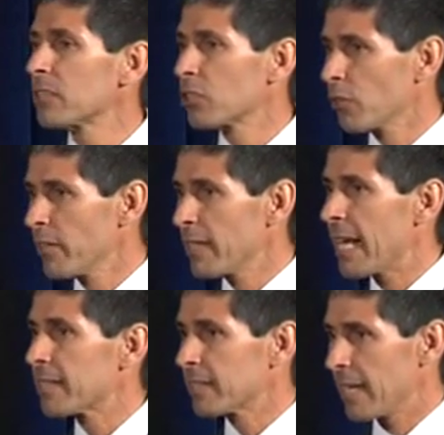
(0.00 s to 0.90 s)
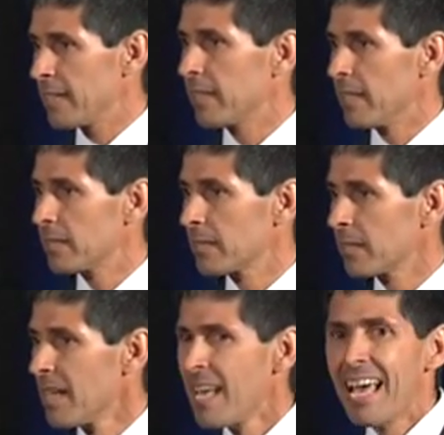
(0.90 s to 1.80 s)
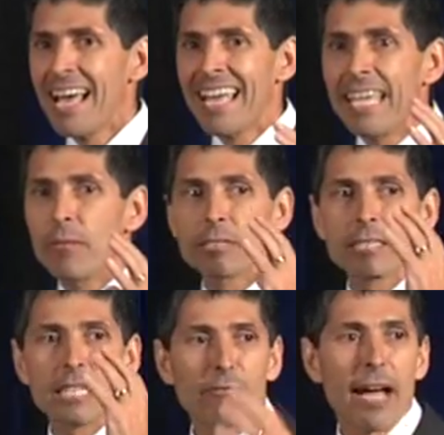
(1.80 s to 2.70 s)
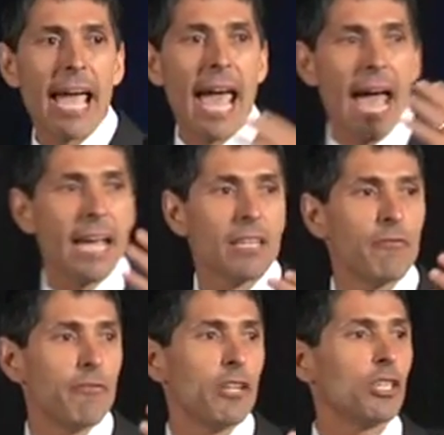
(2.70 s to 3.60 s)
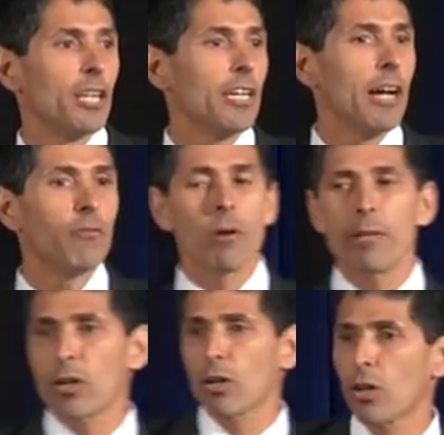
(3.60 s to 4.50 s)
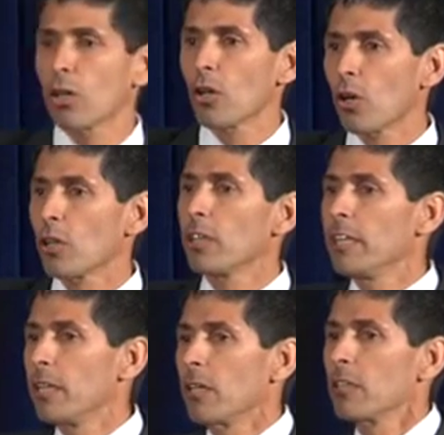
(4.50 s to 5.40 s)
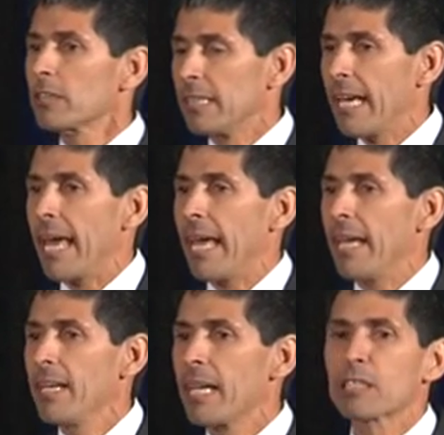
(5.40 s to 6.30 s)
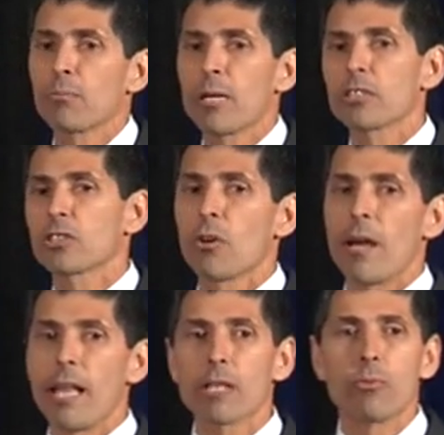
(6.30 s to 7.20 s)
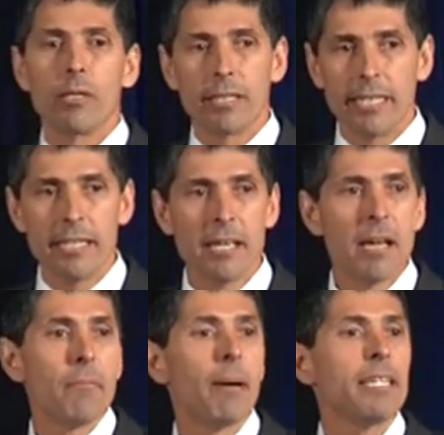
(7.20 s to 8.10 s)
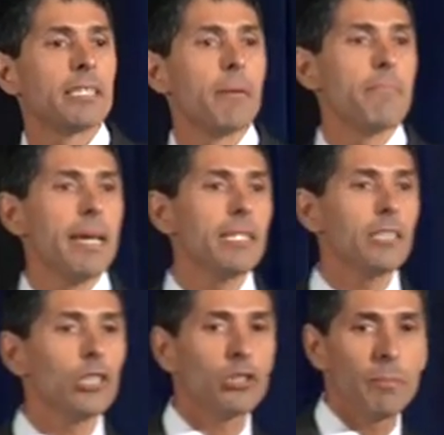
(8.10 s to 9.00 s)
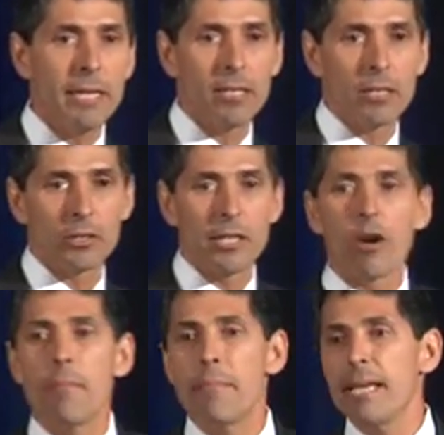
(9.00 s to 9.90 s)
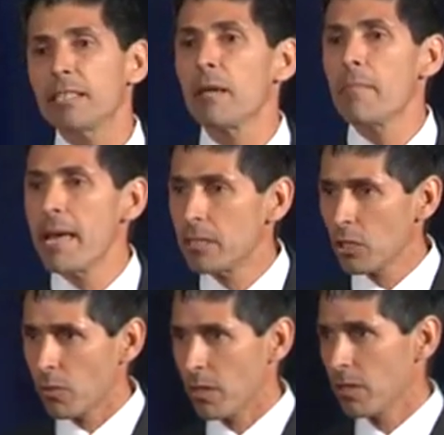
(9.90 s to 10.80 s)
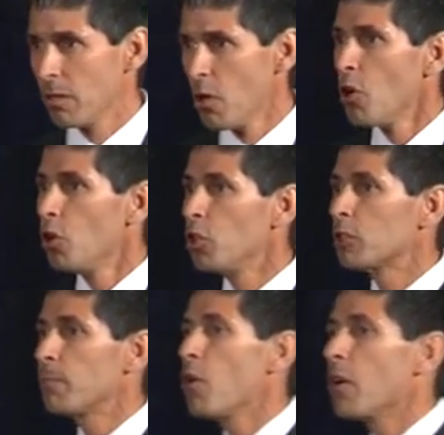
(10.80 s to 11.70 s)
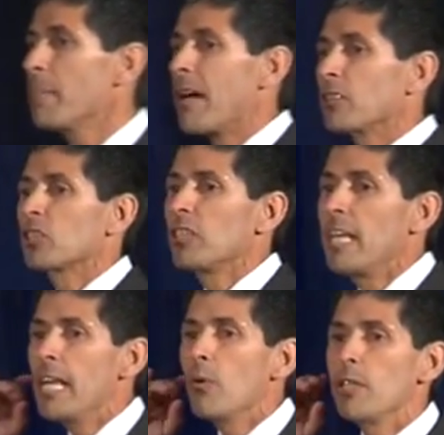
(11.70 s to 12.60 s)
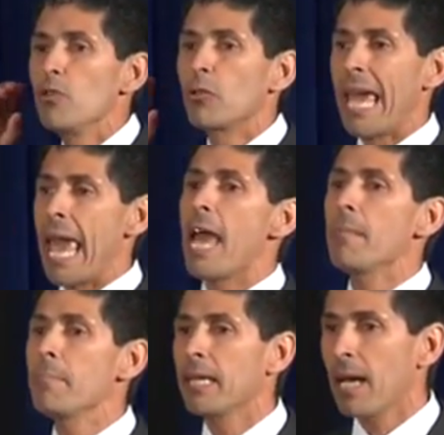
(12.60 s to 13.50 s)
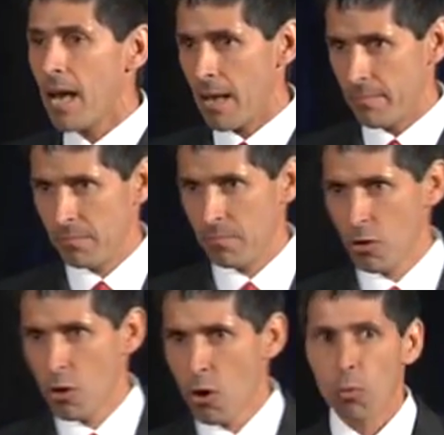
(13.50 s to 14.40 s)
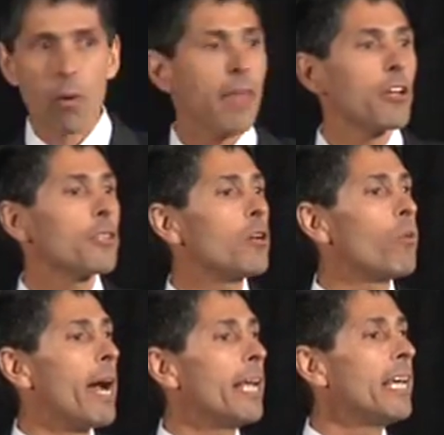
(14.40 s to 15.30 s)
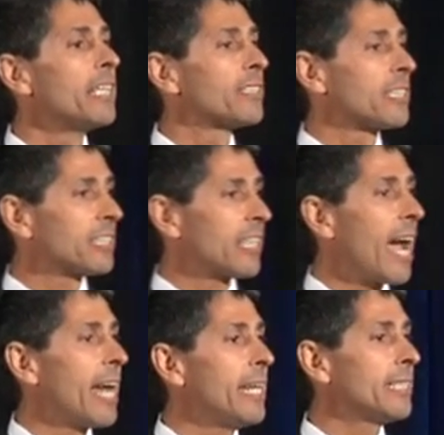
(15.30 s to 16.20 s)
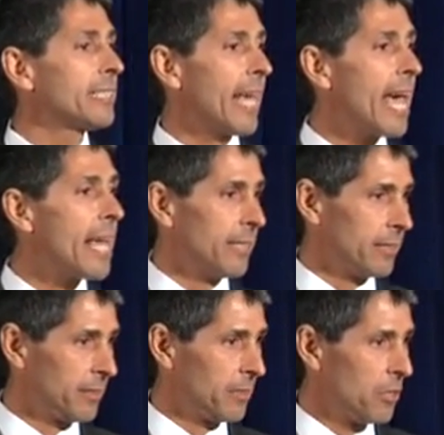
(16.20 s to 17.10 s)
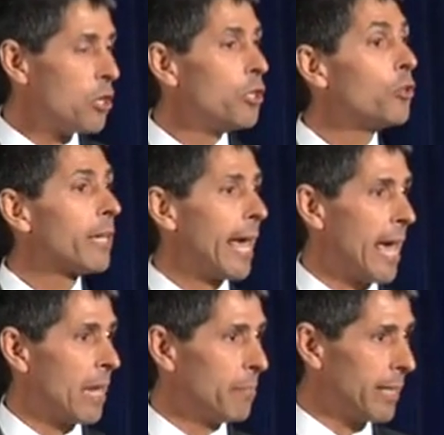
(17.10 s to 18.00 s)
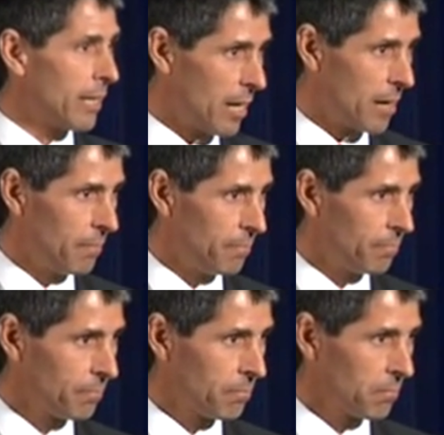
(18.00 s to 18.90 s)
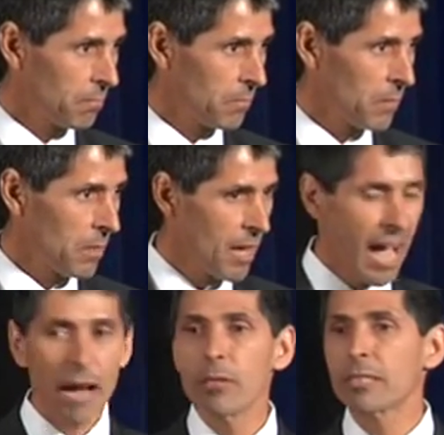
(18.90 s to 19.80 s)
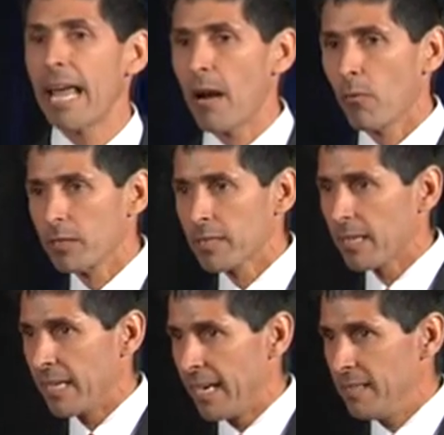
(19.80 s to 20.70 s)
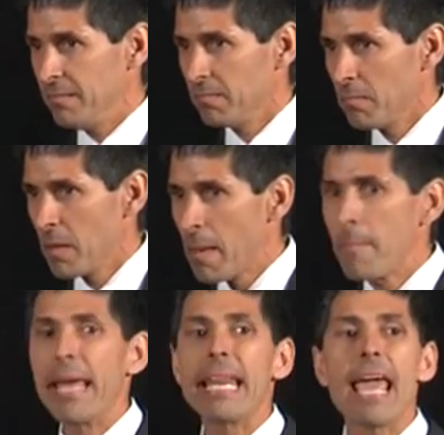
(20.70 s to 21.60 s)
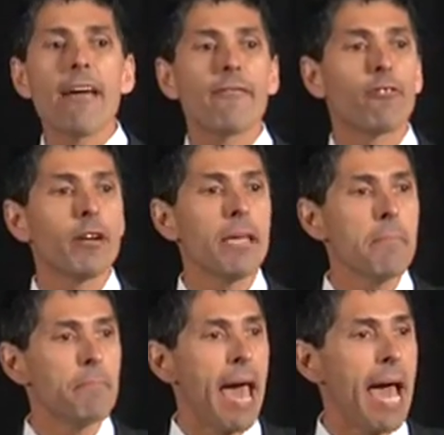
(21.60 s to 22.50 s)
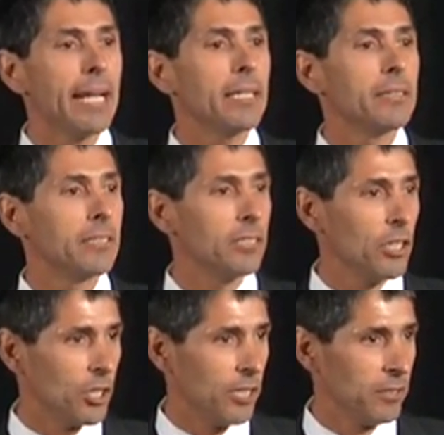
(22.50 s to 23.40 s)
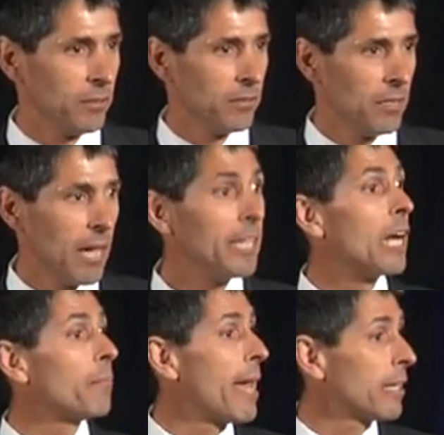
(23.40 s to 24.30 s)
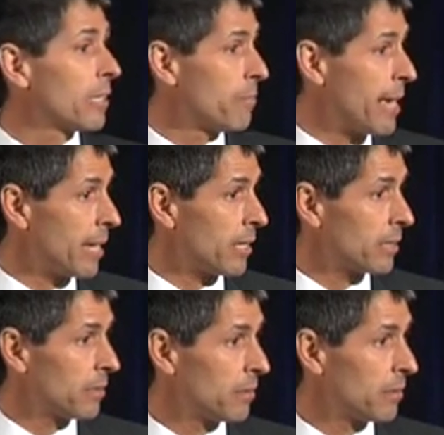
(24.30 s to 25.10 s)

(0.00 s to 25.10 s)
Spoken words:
serving that sentence, it was as if I had the vision of what we heard earlier today expressed so eloquently by these amazing speakers and their amazing mentor who spoke about seeing what you can become rather than what society says you can become. I was an at-risk kid, made every bad decision a young man could make.